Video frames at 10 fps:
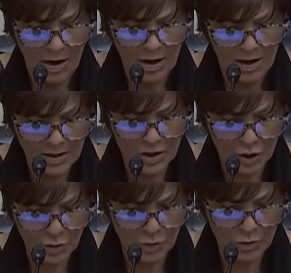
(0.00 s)
Is it
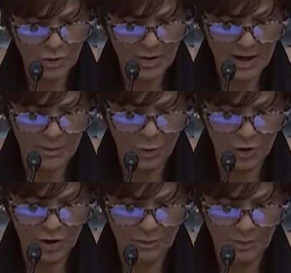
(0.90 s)
true that
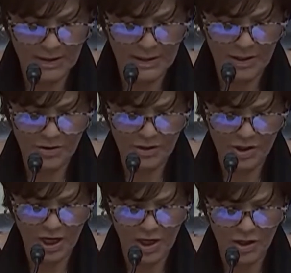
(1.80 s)
abortion procedures
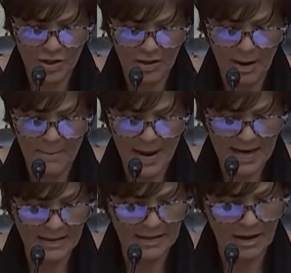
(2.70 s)
change
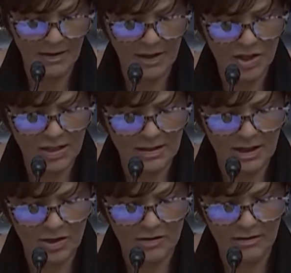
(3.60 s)
based on the
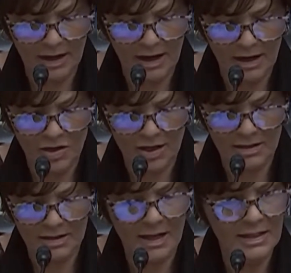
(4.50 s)
gestational age and
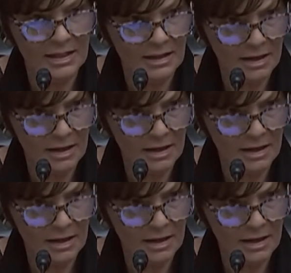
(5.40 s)
size of the